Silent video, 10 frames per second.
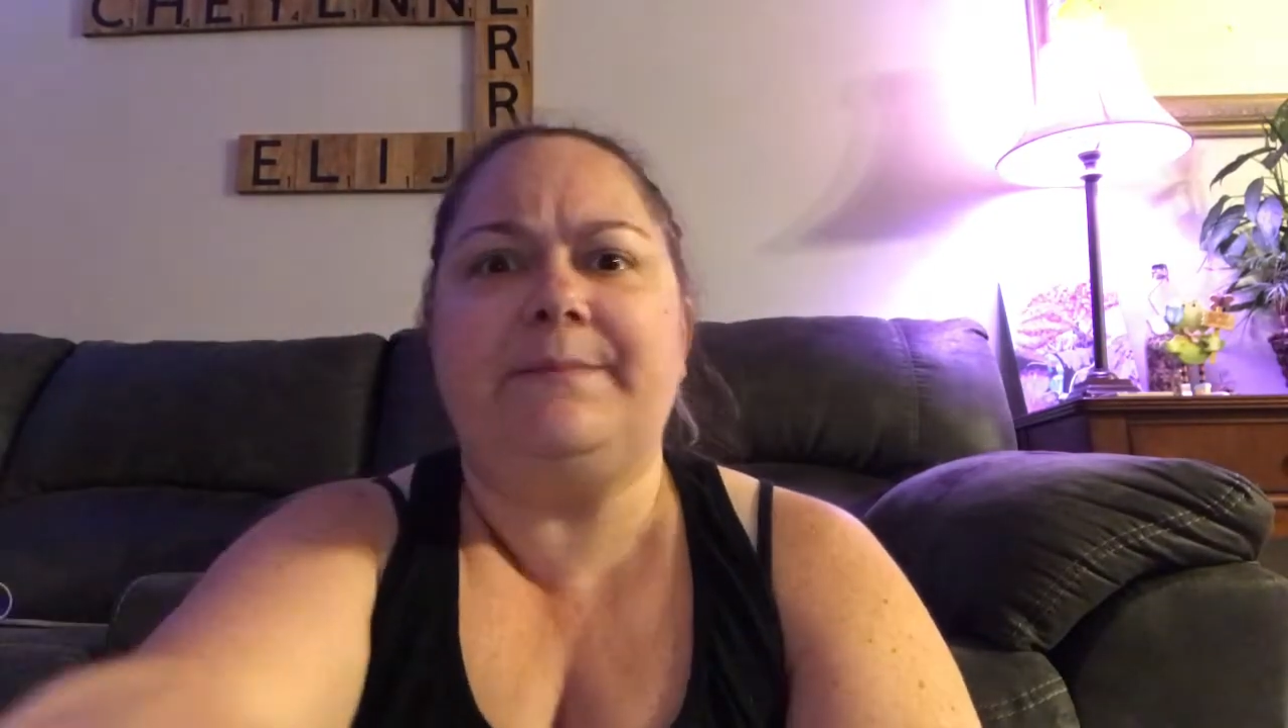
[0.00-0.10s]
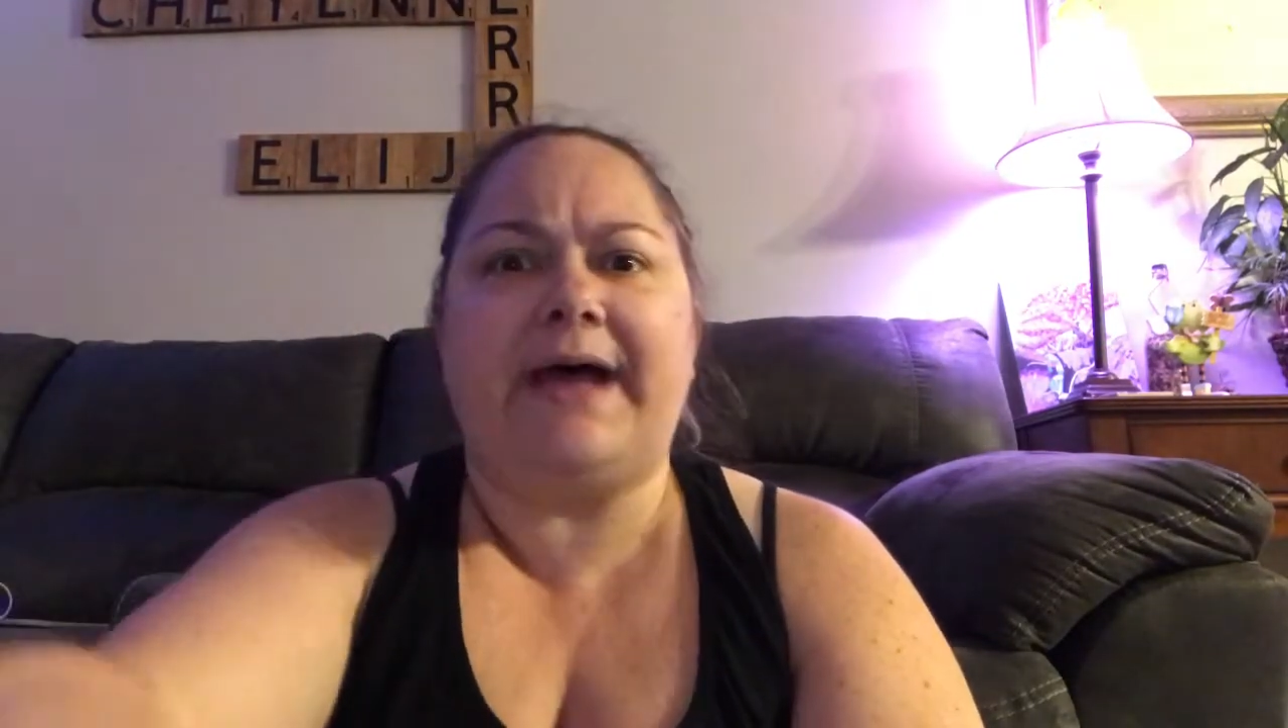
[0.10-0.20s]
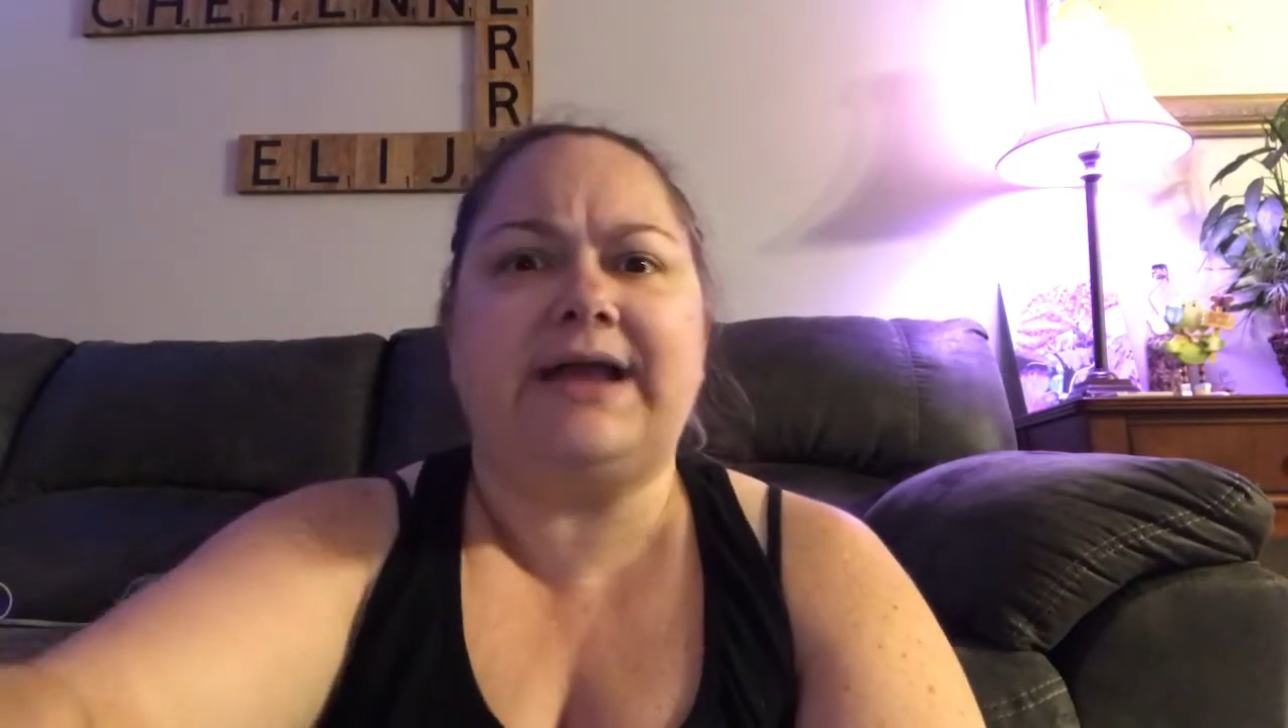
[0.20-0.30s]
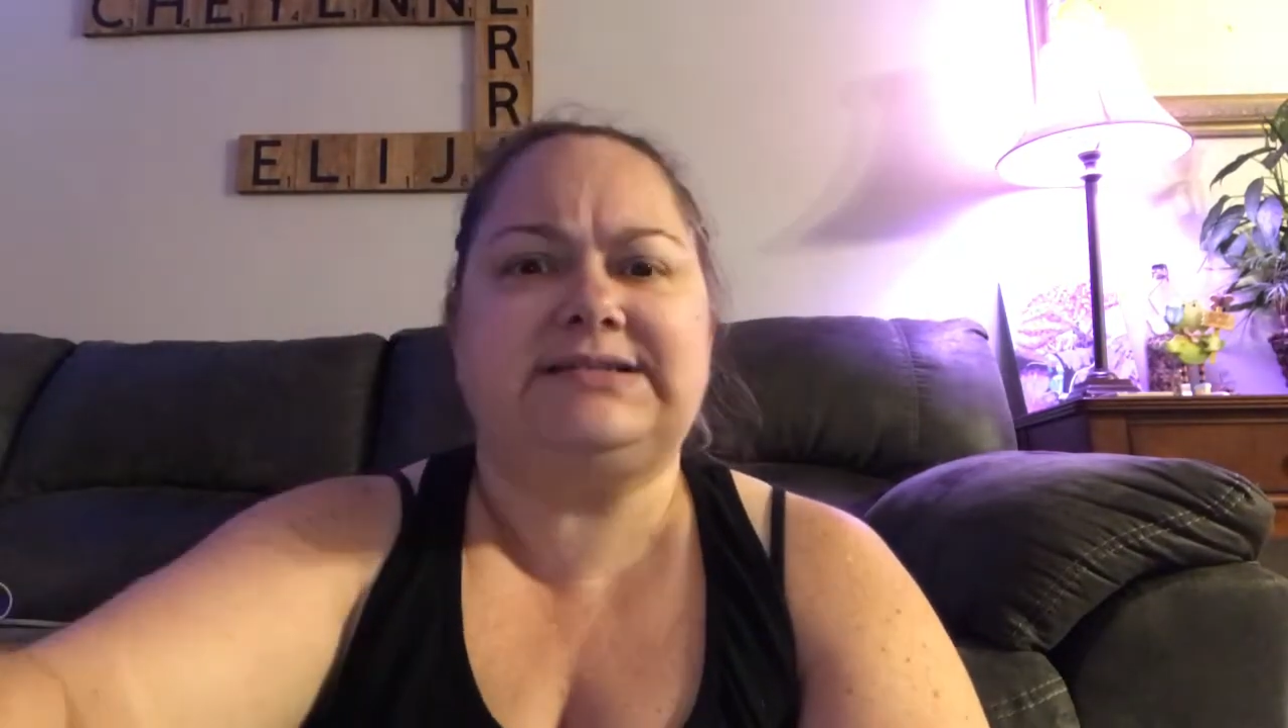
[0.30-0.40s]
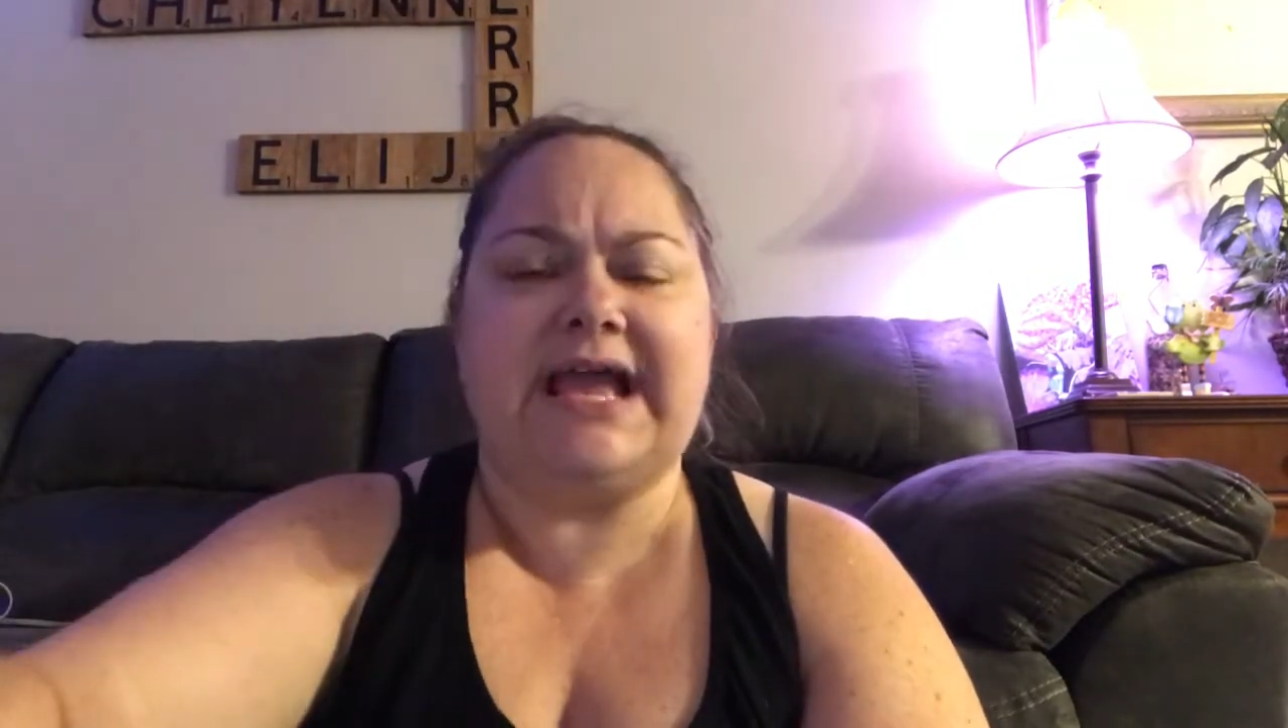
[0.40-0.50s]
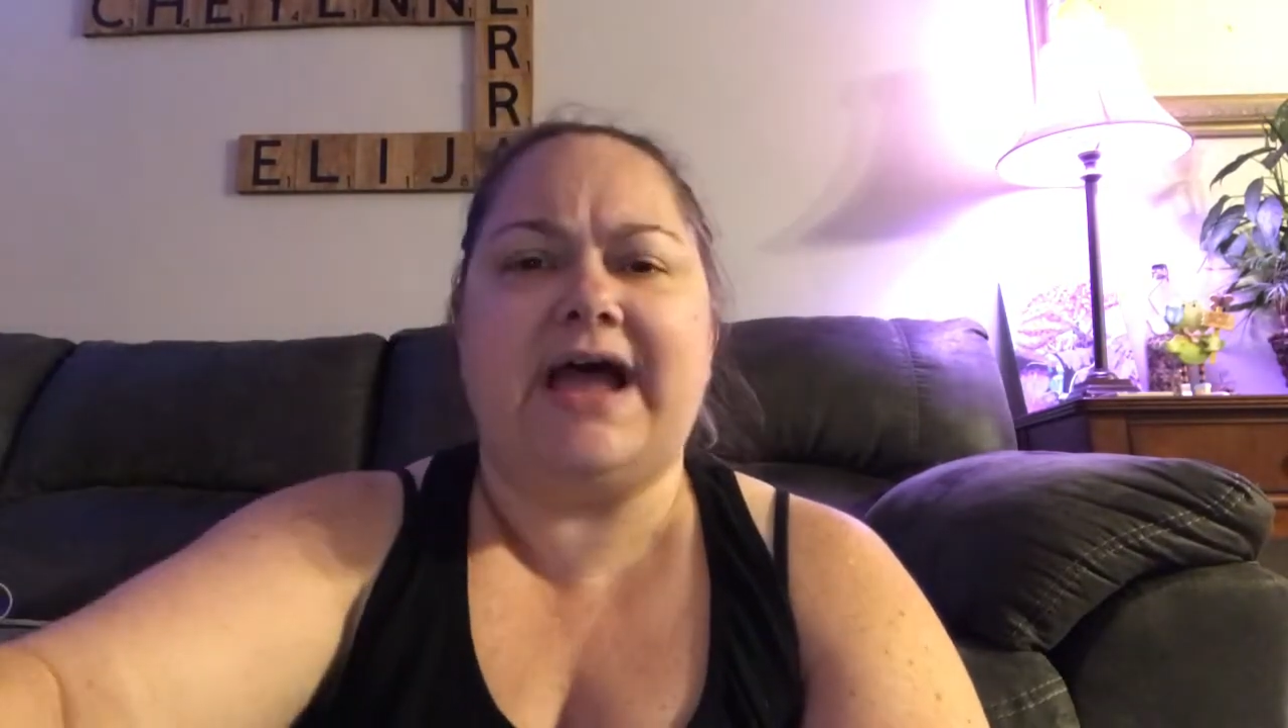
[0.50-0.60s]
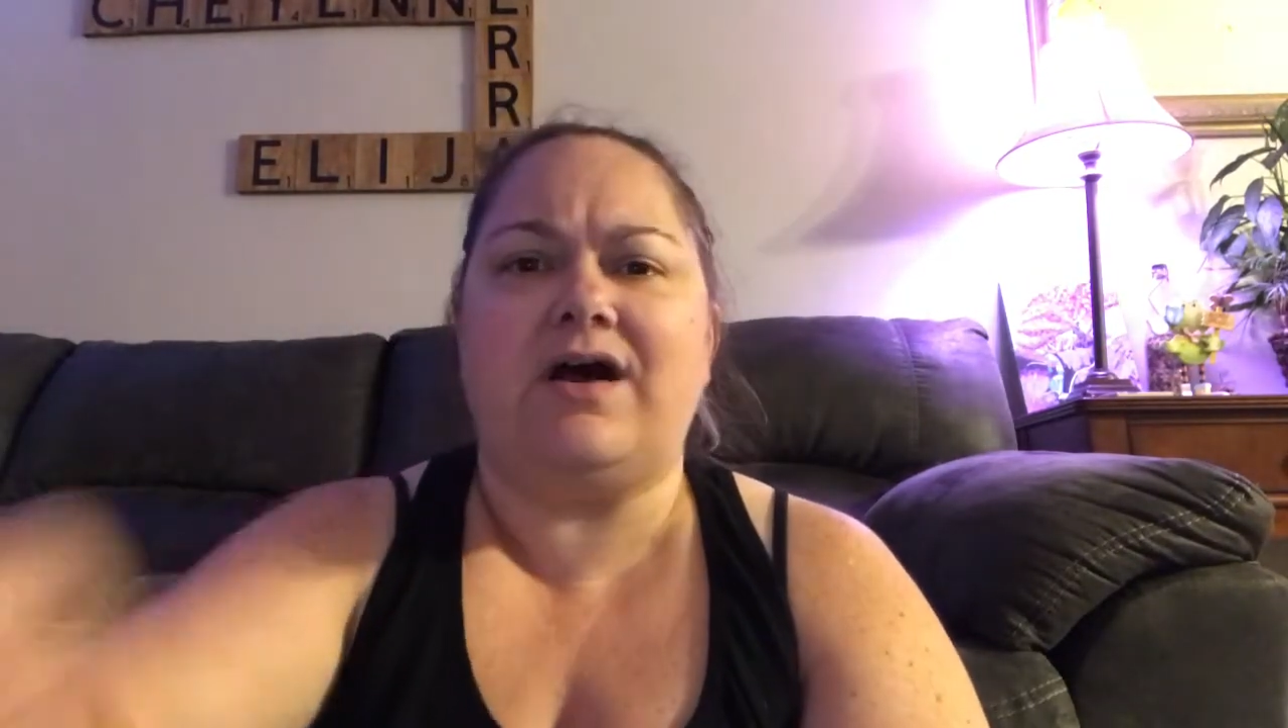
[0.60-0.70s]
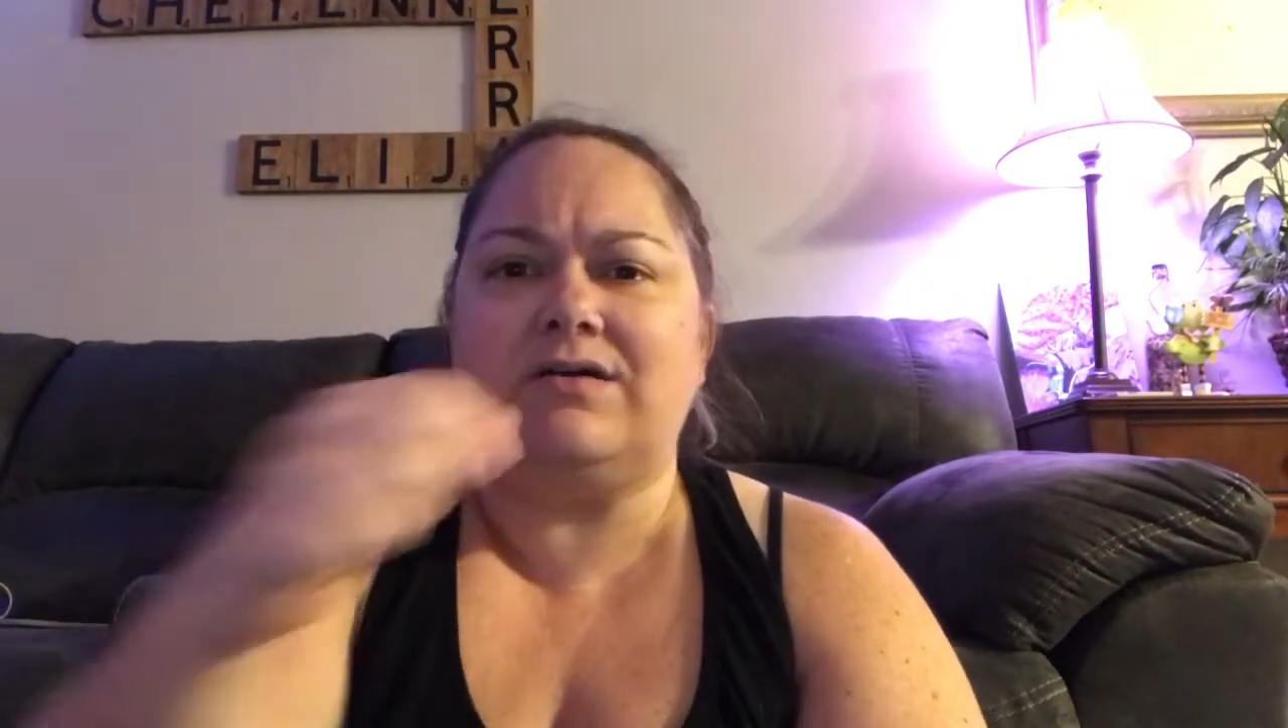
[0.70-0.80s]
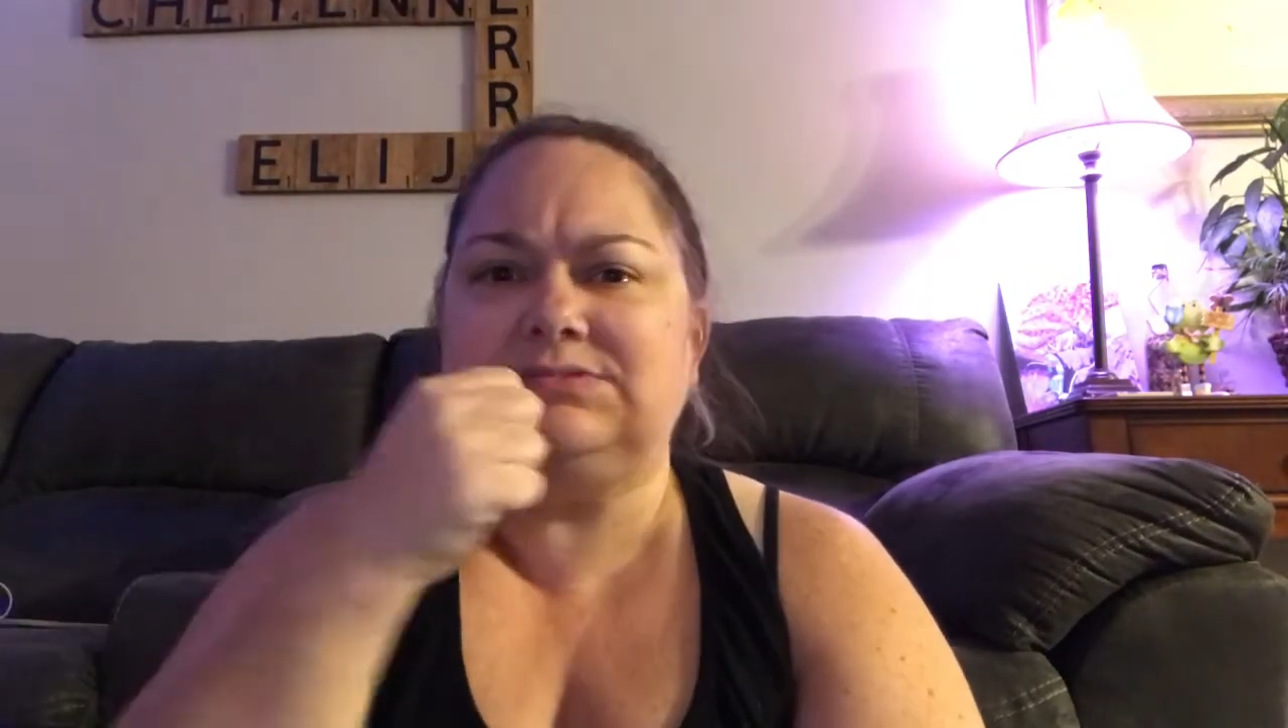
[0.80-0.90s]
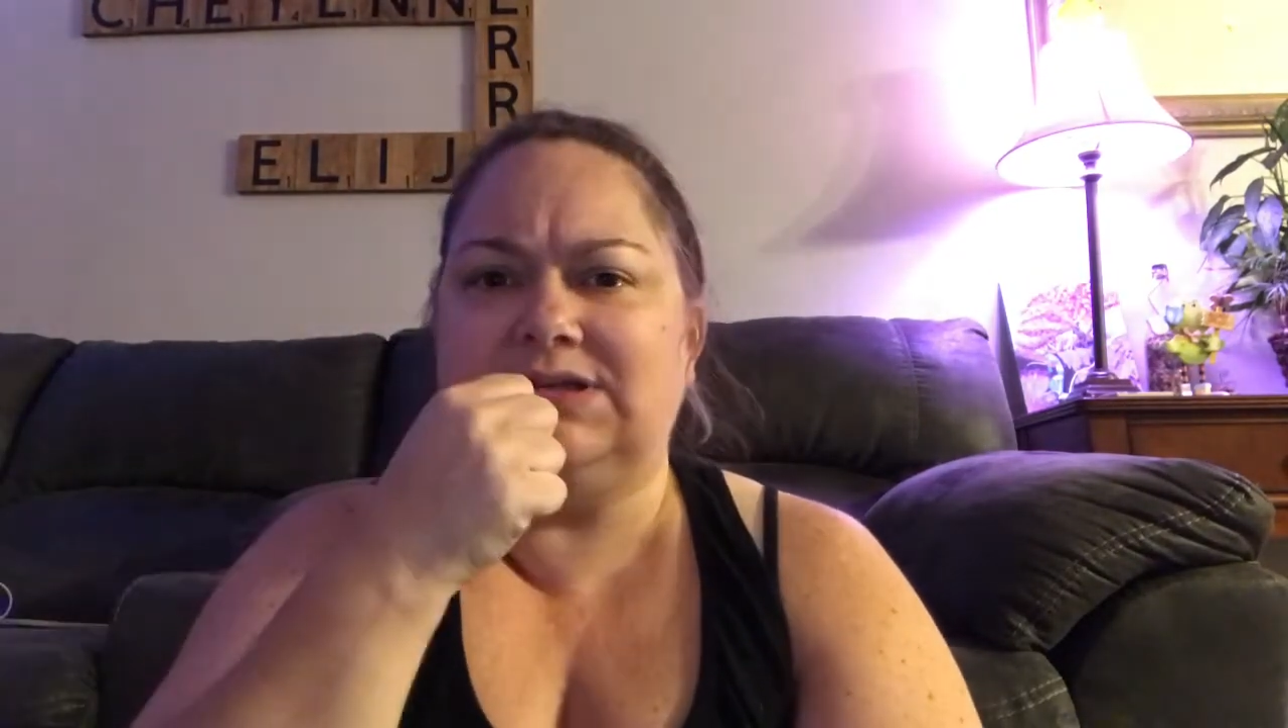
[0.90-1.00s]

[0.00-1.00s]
back down